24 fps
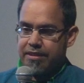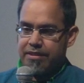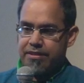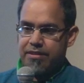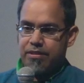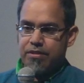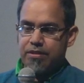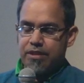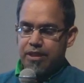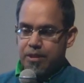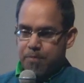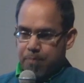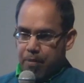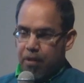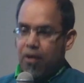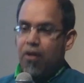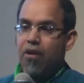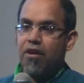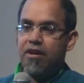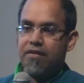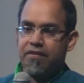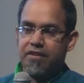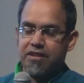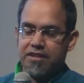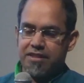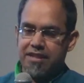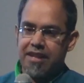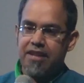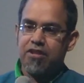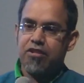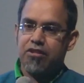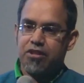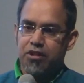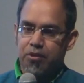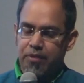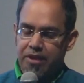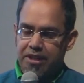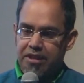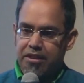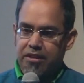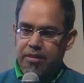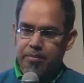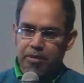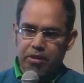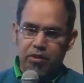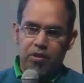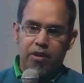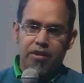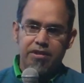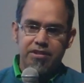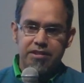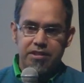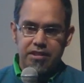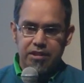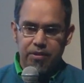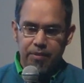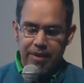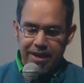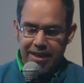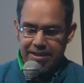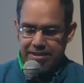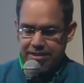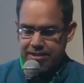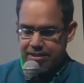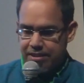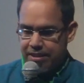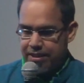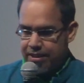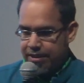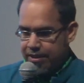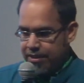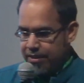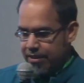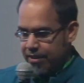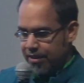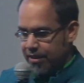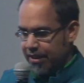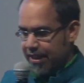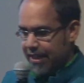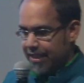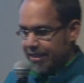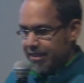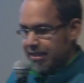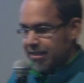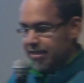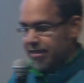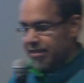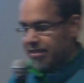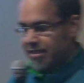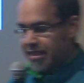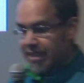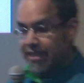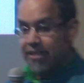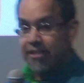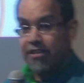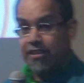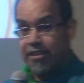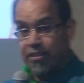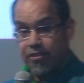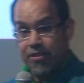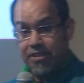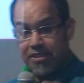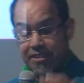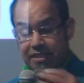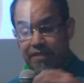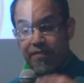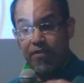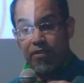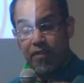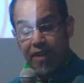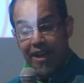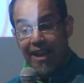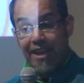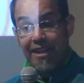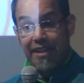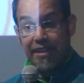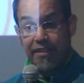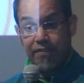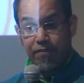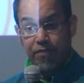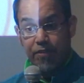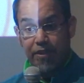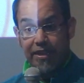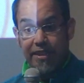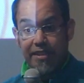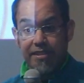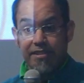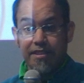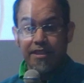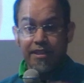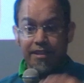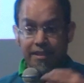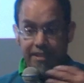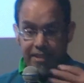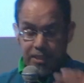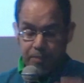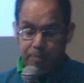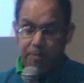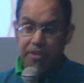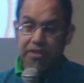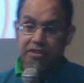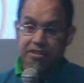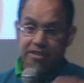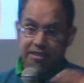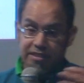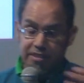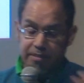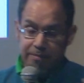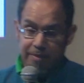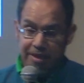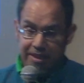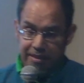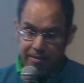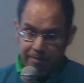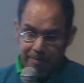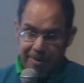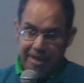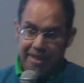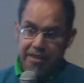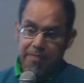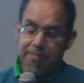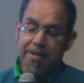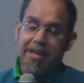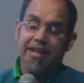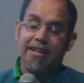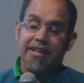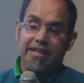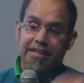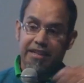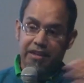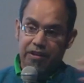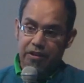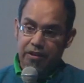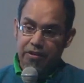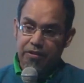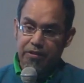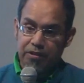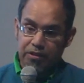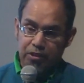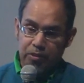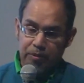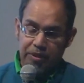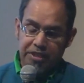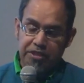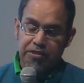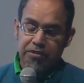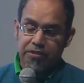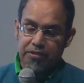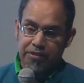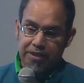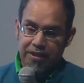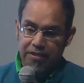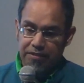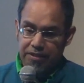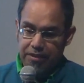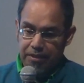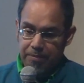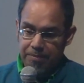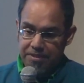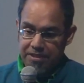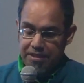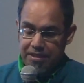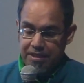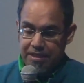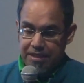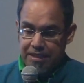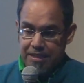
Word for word: is, is part of a standard curriculum across the US, uh, and data literacy in a variety of ways is built into math and other curricular outcomes.